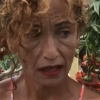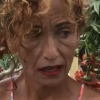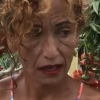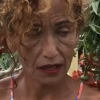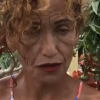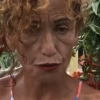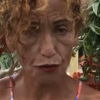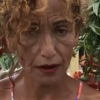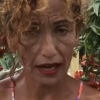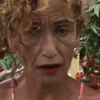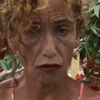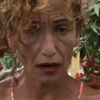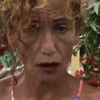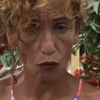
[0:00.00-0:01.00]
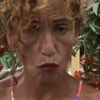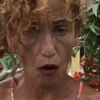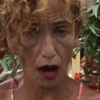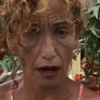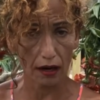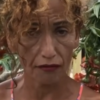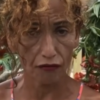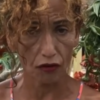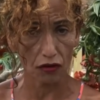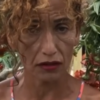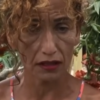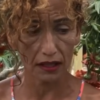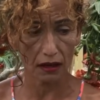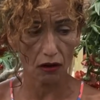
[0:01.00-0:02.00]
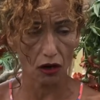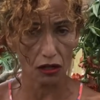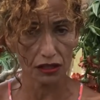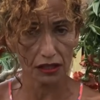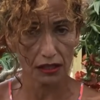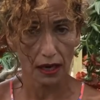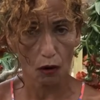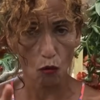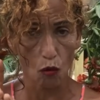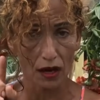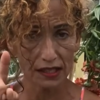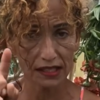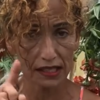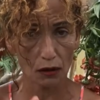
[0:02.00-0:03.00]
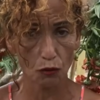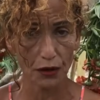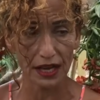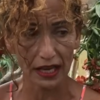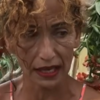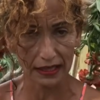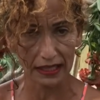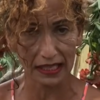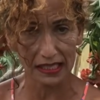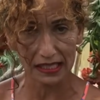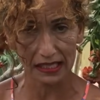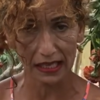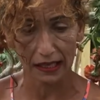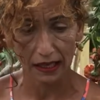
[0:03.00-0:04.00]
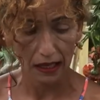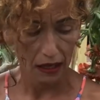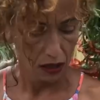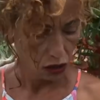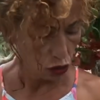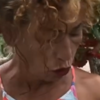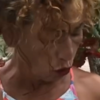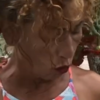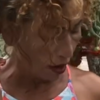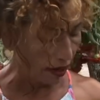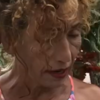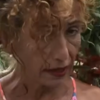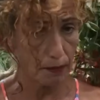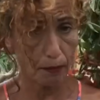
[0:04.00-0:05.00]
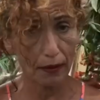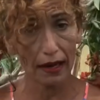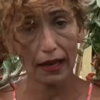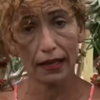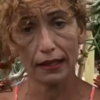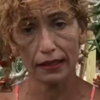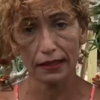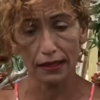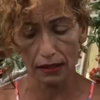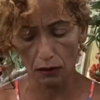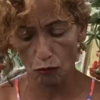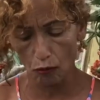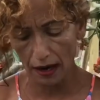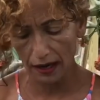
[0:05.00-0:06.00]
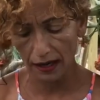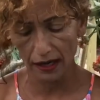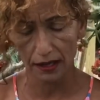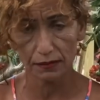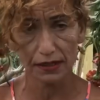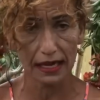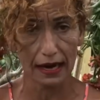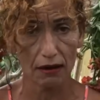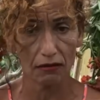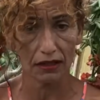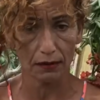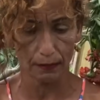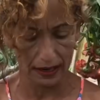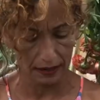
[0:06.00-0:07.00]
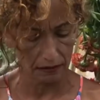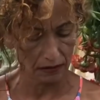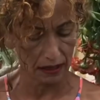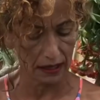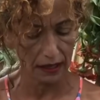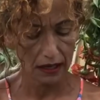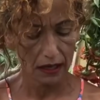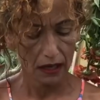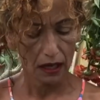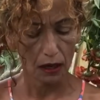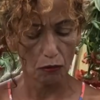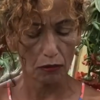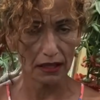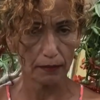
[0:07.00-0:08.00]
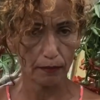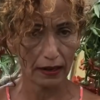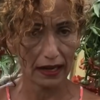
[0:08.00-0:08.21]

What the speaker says: and your regular water from the hose once a week, and that's it. You water the plant until the water comes out in the bottle, okay? And when the